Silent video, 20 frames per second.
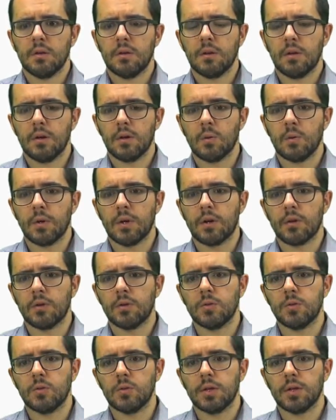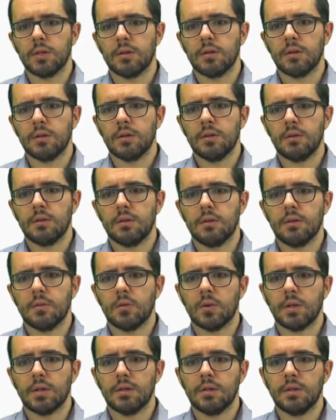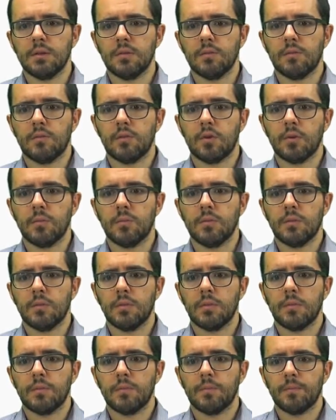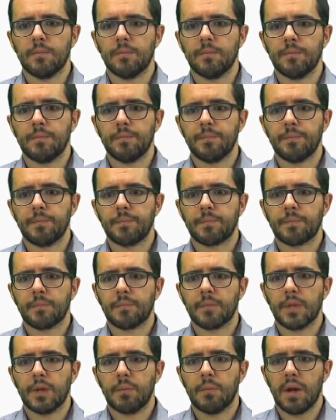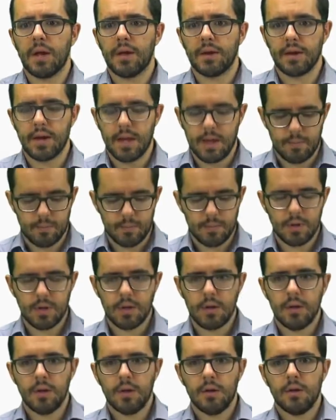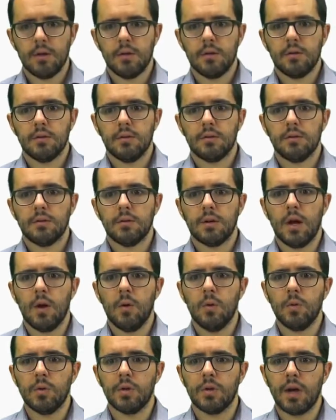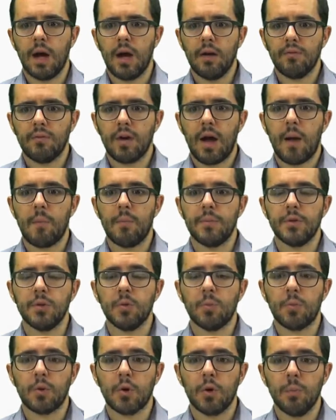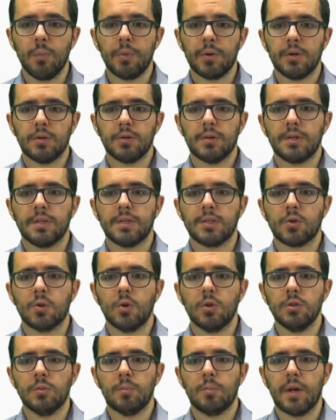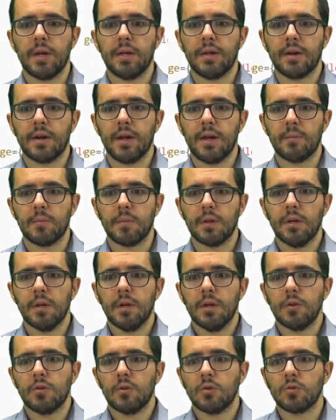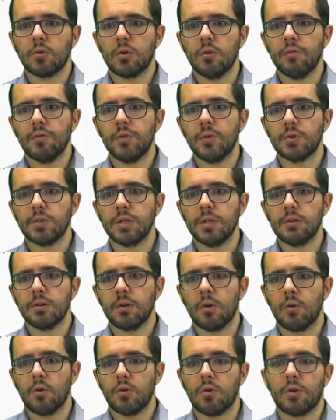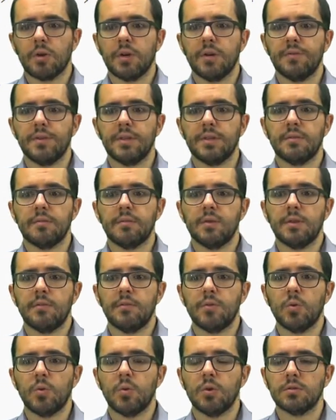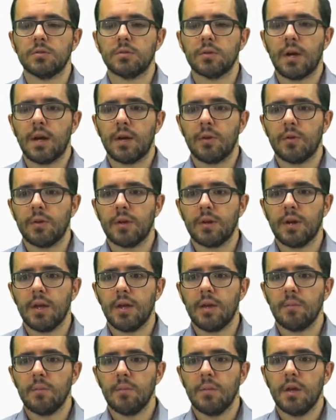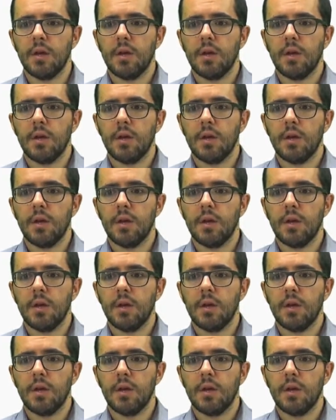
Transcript: and we are going to get it from player name. Now we have a new prop that is called player name. Don't confuse it, or give it, if you want, another name